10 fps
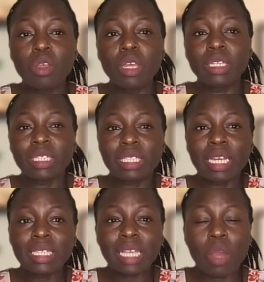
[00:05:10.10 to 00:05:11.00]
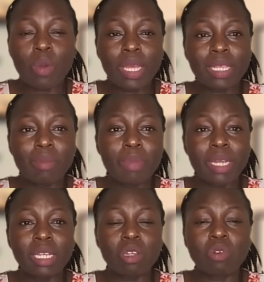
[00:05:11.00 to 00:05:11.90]
It takes away the
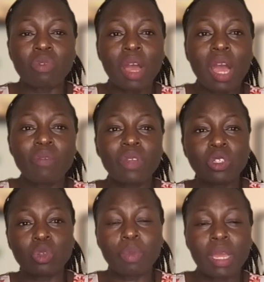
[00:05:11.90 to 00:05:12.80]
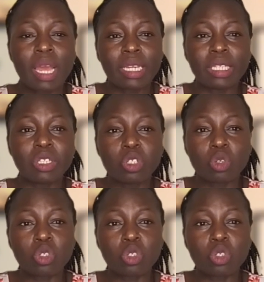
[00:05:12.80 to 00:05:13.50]
burden of having to make a decision.